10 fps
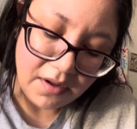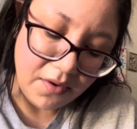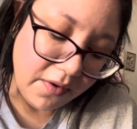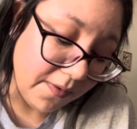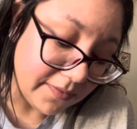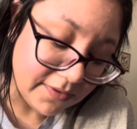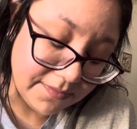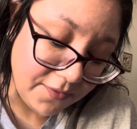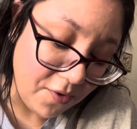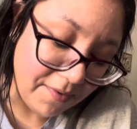almost
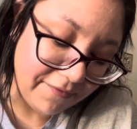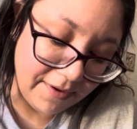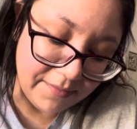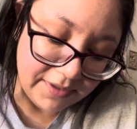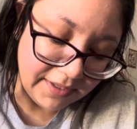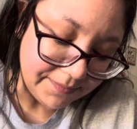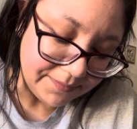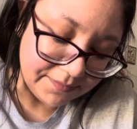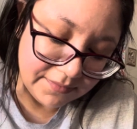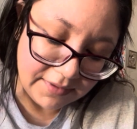all my family
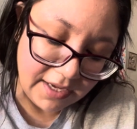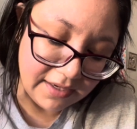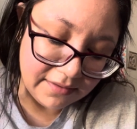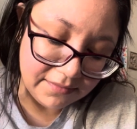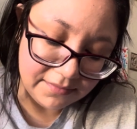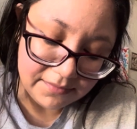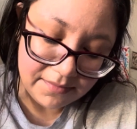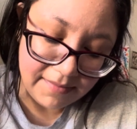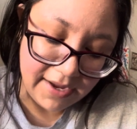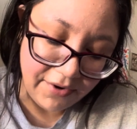that
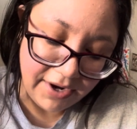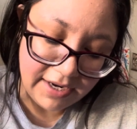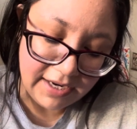migrated